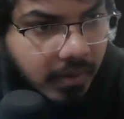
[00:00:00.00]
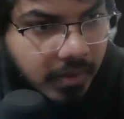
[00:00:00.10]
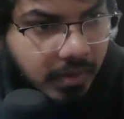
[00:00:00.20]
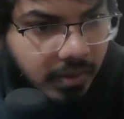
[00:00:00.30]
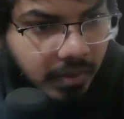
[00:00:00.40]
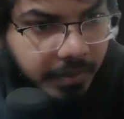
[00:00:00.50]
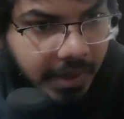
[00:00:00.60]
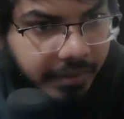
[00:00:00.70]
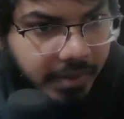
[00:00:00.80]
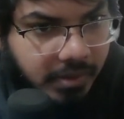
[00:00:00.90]
So
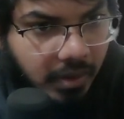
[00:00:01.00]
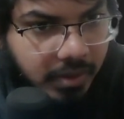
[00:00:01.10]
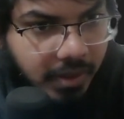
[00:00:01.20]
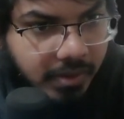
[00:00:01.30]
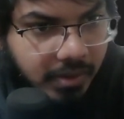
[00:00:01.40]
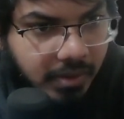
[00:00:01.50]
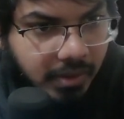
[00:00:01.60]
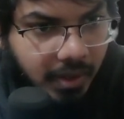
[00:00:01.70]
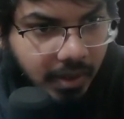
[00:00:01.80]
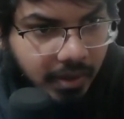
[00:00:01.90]

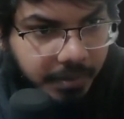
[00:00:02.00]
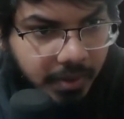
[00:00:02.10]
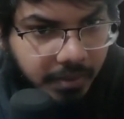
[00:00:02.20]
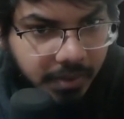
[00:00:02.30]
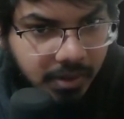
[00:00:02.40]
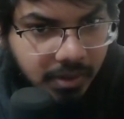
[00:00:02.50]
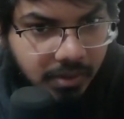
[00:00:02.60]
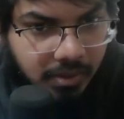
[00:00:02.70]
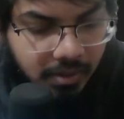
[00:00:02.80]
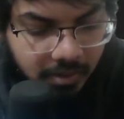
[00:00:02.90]
manifest.json and the
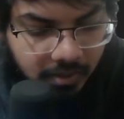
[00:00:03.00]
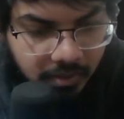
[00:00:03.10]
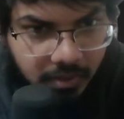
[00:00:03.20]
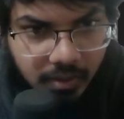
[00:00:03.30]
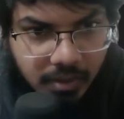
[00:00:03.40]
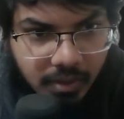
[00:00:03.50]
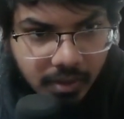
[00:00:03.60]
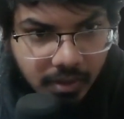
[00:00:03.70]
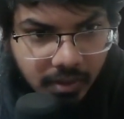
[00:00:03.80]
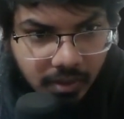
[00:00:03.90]
permissions
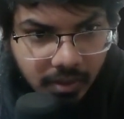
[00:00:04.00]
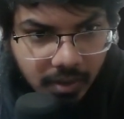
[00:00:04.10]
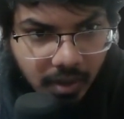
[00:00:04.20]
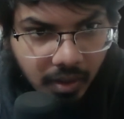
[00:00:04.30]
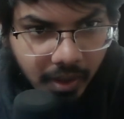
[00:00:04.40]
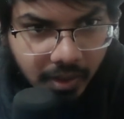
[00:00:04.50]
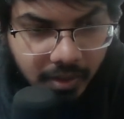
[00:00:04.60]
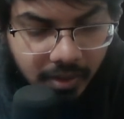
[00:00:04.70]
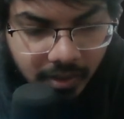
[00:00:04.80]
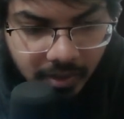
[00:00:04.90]
All right.
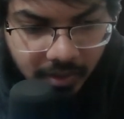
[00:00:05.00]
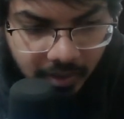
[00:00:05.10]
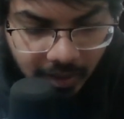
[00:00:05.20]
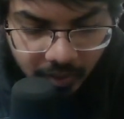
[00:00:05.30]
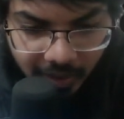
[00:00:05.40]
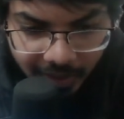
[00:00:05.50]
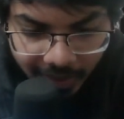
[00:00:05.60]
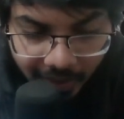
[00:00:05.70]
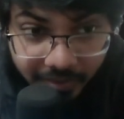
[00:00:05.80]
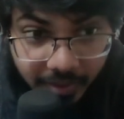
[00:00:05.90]
Now I
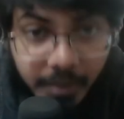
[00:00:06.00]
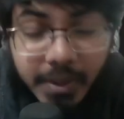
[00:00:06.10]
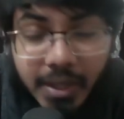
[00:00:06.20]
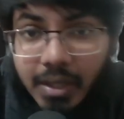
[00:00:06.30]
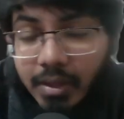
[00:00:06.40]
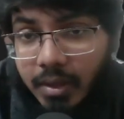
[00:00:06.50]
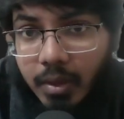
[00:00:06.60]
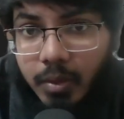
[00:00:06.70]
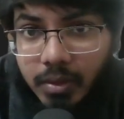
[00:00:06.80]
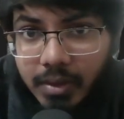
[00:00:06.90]
have updated the
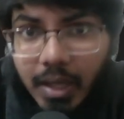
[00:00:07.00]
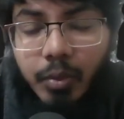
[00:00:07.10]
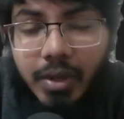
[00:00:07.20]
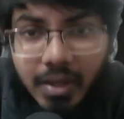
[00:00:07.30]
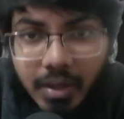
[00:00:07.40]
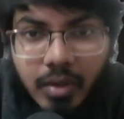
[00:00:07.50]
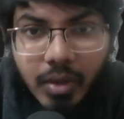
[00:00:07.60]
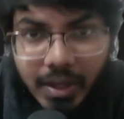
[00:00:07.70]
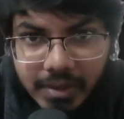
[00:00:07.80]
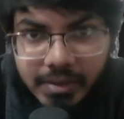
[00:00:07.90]
code. Now we are going to
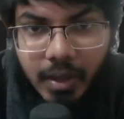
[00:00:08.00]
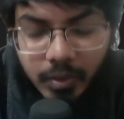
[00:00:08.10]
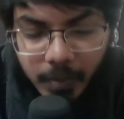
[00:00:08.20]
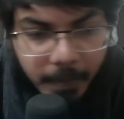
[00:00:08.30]
try this out.